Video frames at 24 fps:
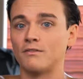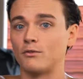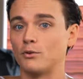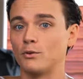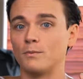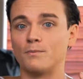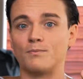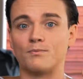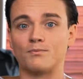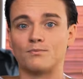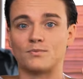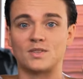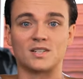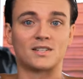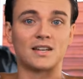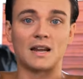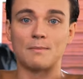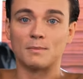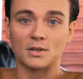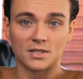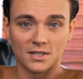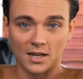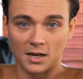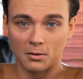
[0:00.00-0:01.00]
for the
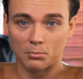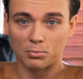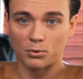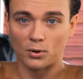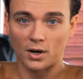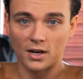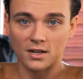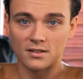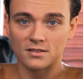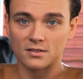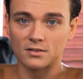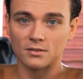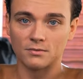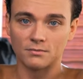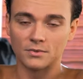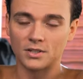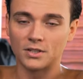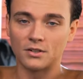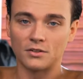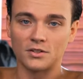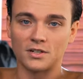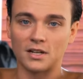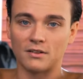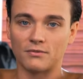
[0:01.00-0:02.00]
same exact price. So,
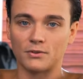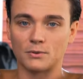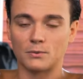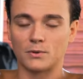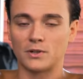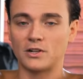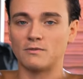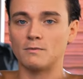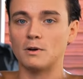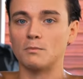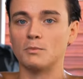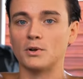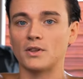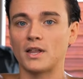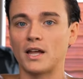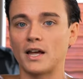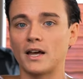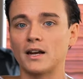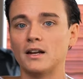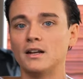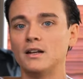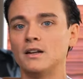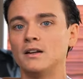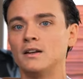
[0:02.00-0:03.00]
you know, you definitely want to remember
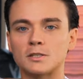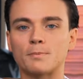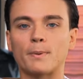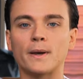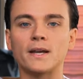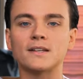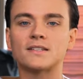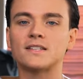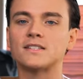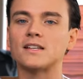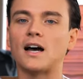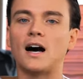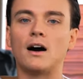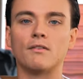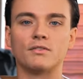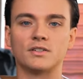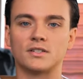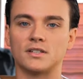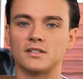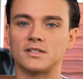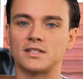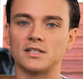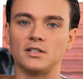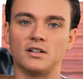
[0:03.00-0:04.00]
that. Space is
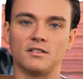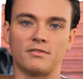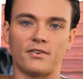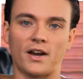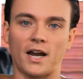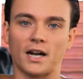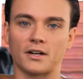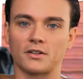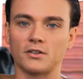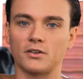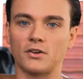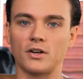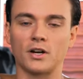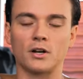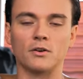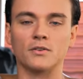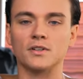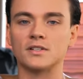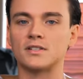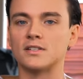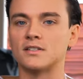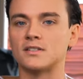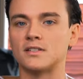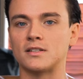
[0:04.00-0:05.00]
obviously still a factor. You
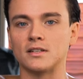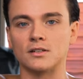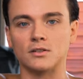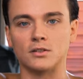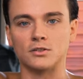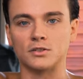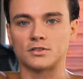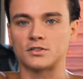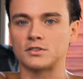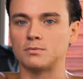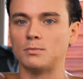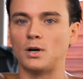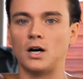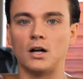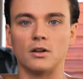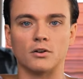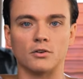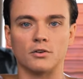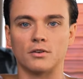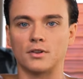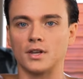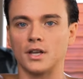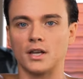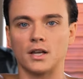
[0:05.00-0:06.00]
know, this is still
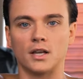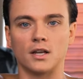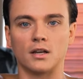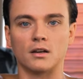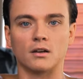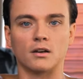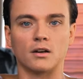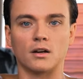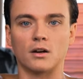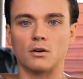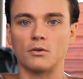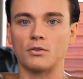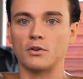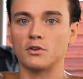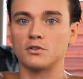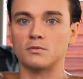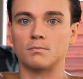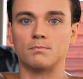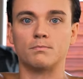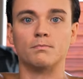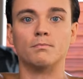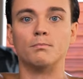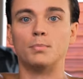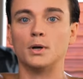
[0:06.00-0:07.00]
smaller than, you know,
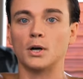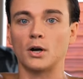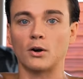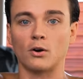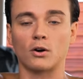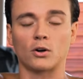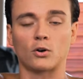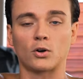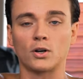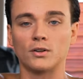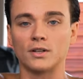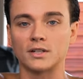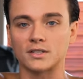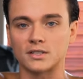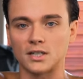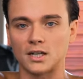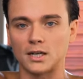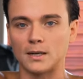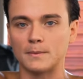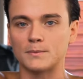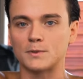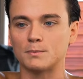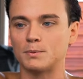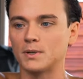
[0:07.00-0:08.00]
those bigger acrylic
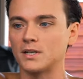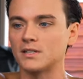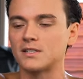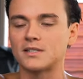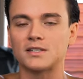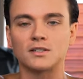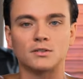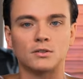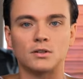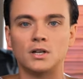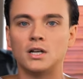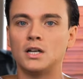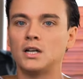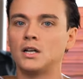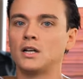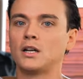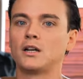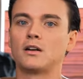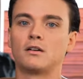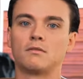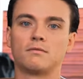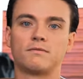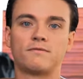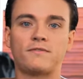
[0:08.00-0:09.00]
tubs, but it's still,
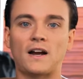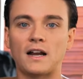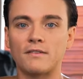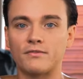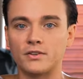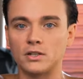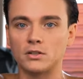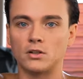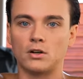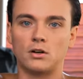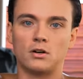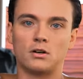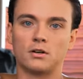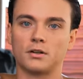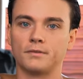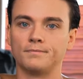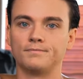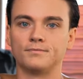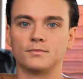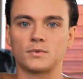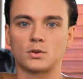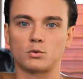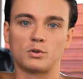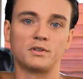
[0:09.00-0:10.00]
you know, 5 feet long
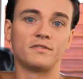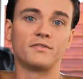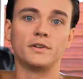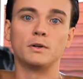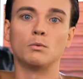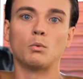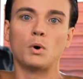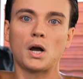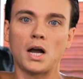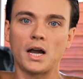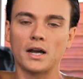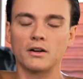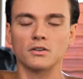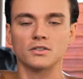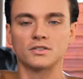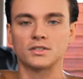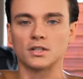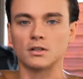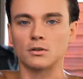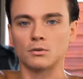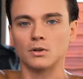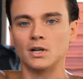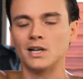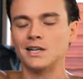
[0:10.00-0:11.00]
and 3 feet wide or
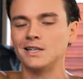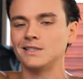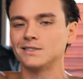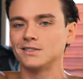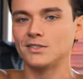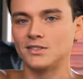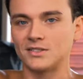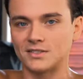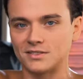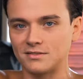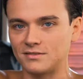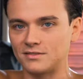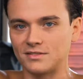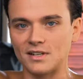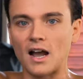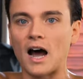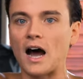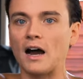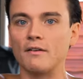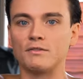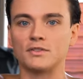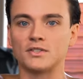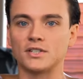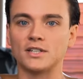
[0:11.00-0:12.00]
so. So you
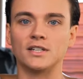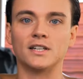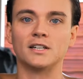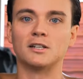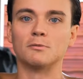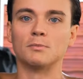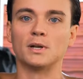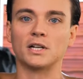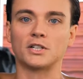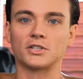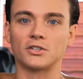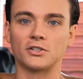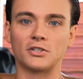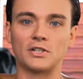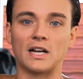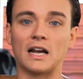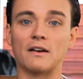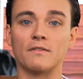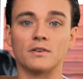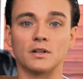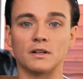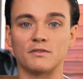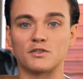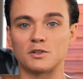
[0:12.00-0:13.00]
obviously need to make sure you
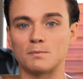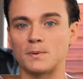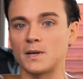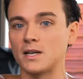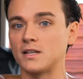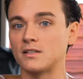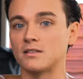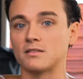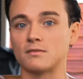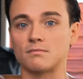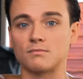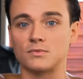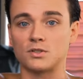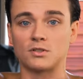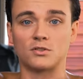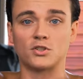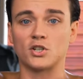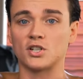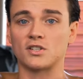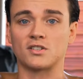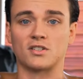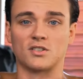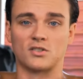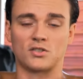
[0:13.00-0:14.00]
have enough space
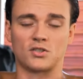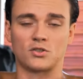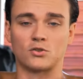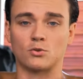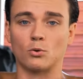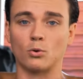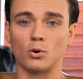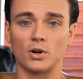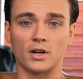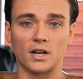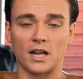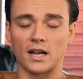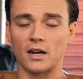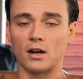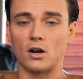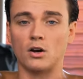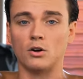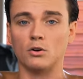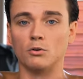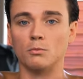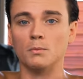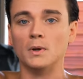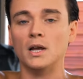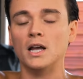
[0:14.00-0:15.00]
just to store it at
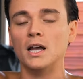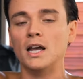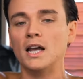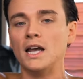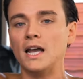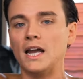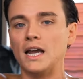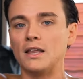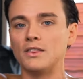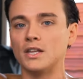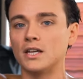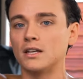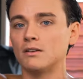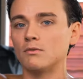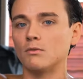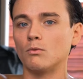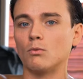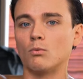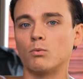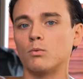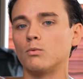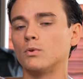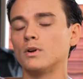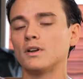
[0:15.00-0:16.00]
home. And then
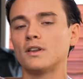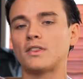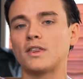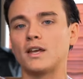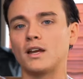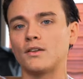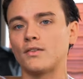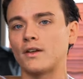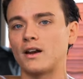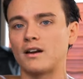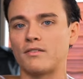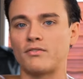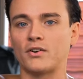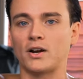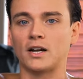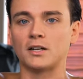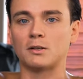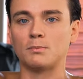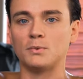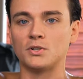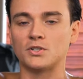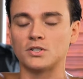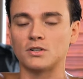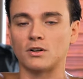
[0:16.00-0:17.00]
one thing that I
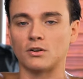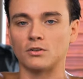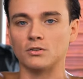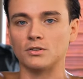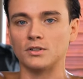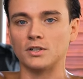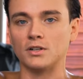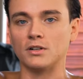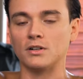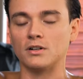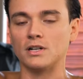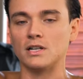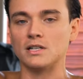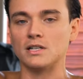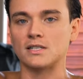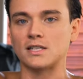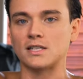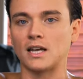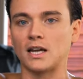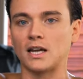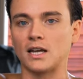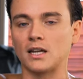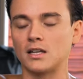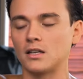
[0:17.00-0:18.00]
forgot to mention earlier is
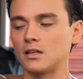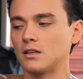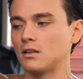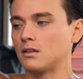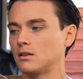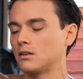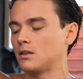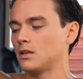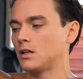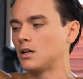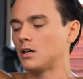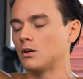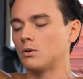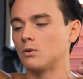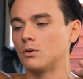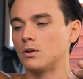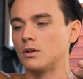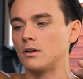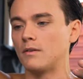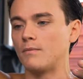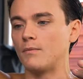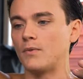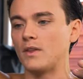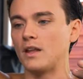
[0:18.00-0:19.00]
that, you know,
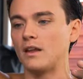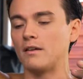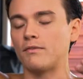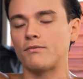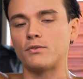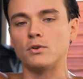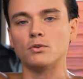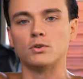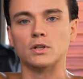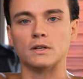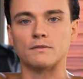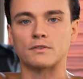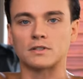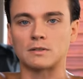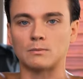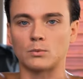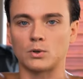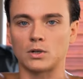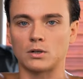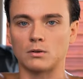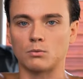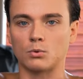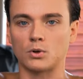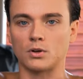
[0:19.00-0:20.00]
if you live
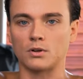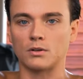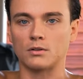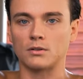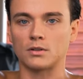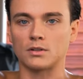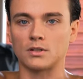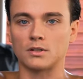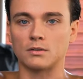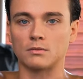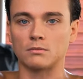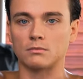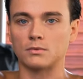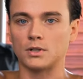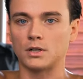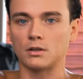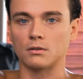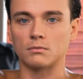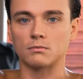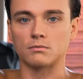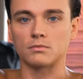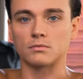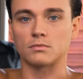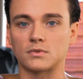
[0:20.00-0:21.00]
somewhere where the, you
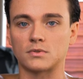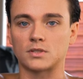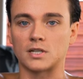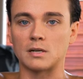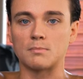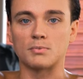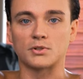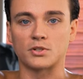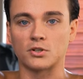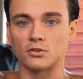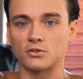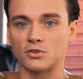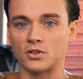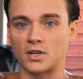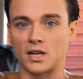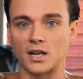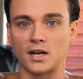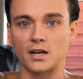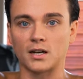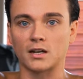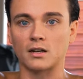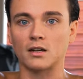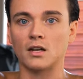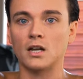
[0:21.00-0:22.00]
know, temperatures are
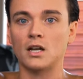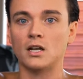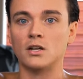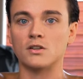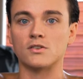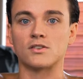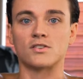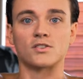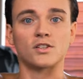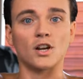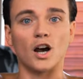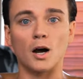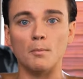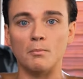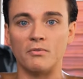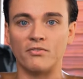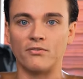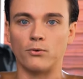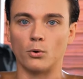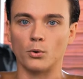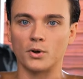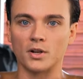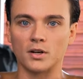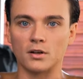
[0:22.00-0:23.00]
getting sub
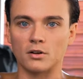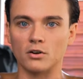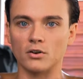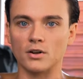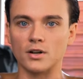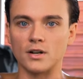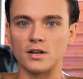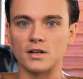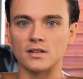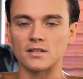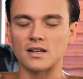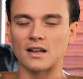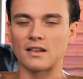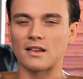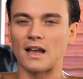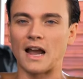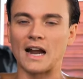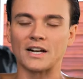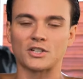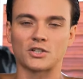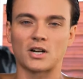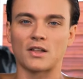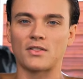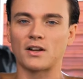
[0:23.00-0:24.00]
40 degrees,
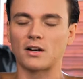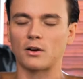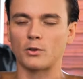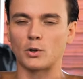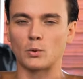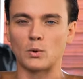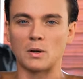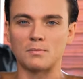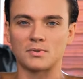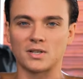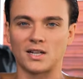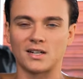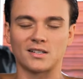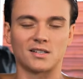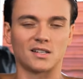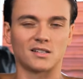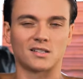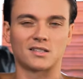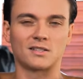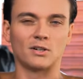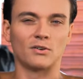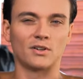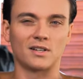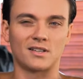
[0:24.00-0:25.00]
actually I think on their website it
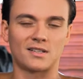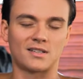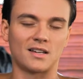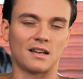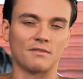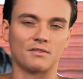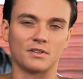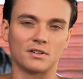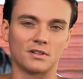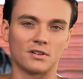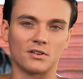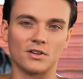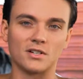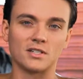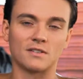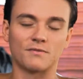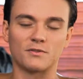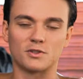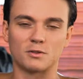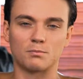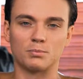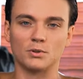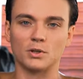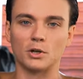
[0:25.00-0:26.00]
says 37 degrees
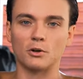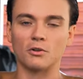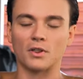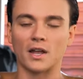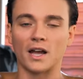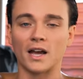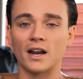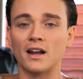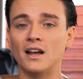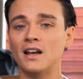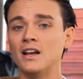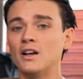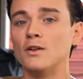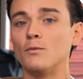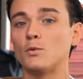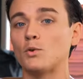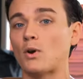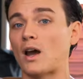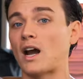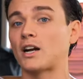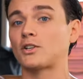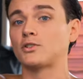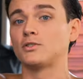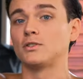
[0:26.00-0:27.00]
if it's below that,
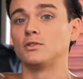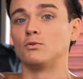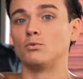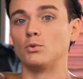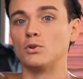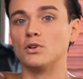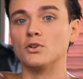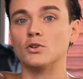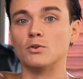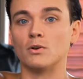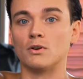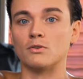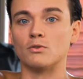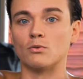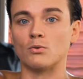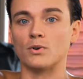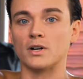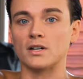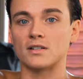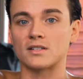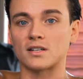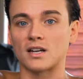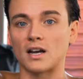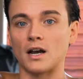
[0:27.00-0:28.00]
you actually really do run the
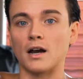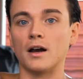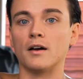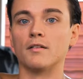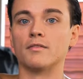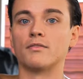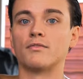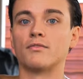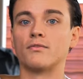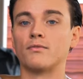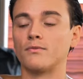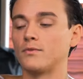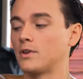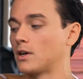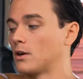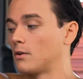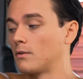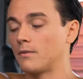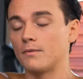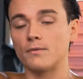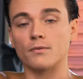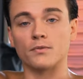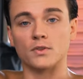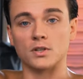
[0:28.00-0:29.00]
risk of, you
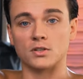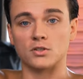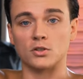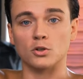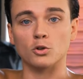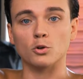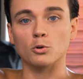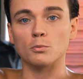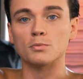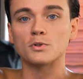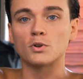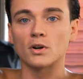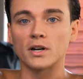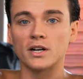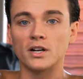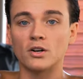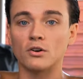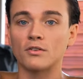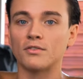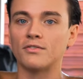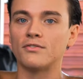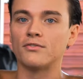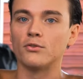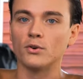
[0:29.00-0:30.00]
know, the tubes right
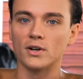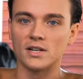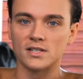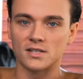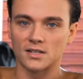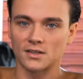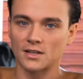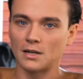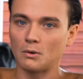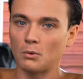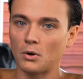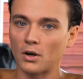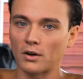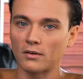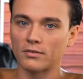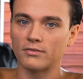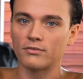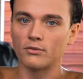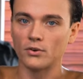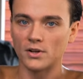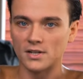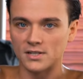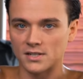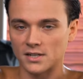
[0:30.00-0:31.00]
here freezing, that water
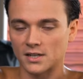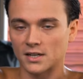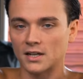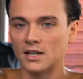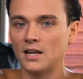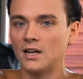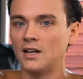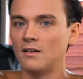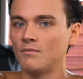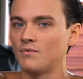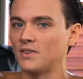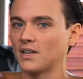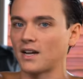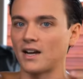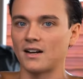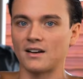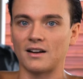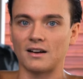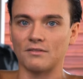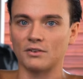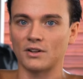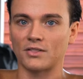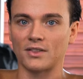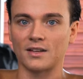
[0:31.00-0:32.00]
freezing, and kind
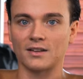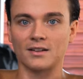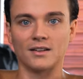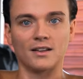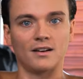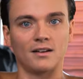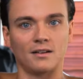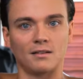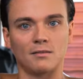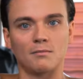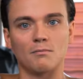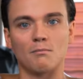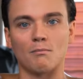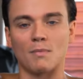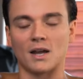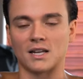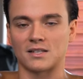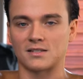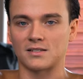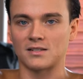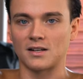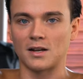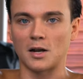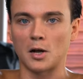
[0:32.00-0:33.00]
of everything getting
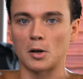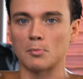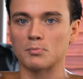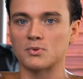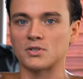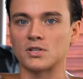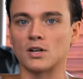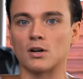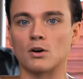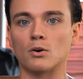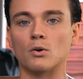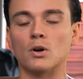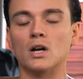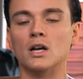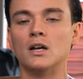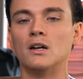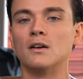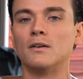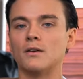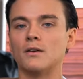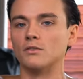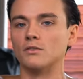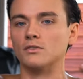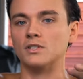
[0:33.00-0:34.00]
messed up. So
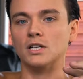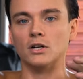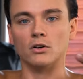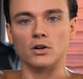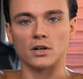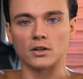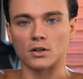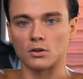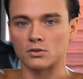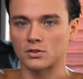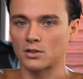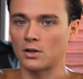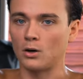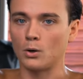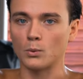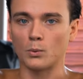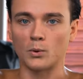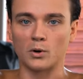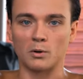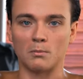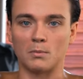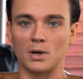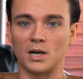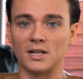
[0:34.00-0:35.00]
during those cold
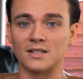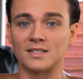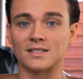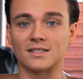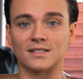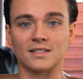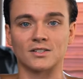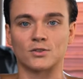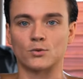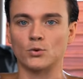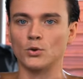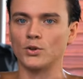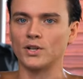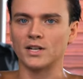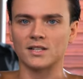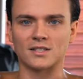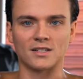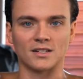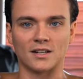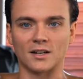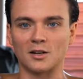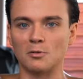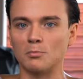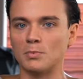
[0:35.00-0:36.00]
winter months, this really
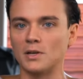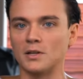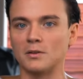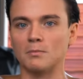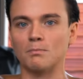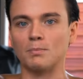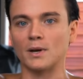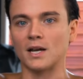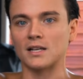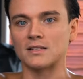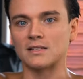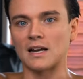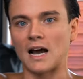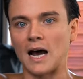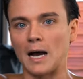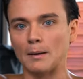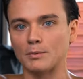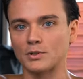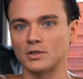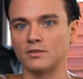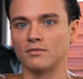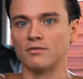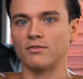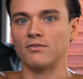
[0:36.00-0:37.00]
isn't going to be the best
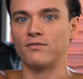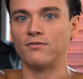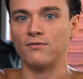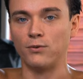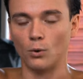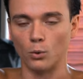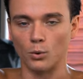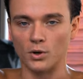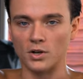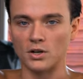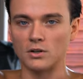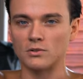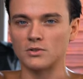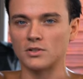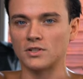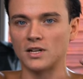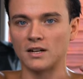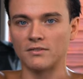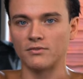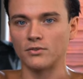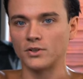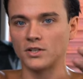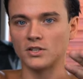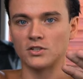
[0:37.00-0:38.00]
option for you. So
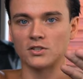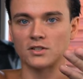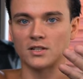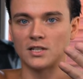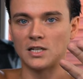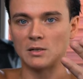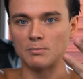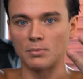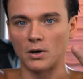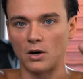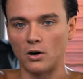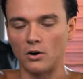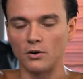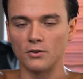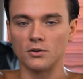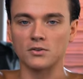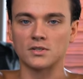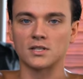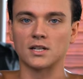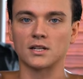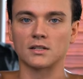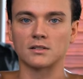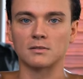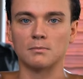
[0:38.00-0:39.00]
definitely just keep all
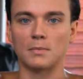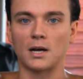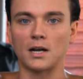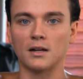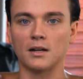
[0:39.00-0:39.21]
those things in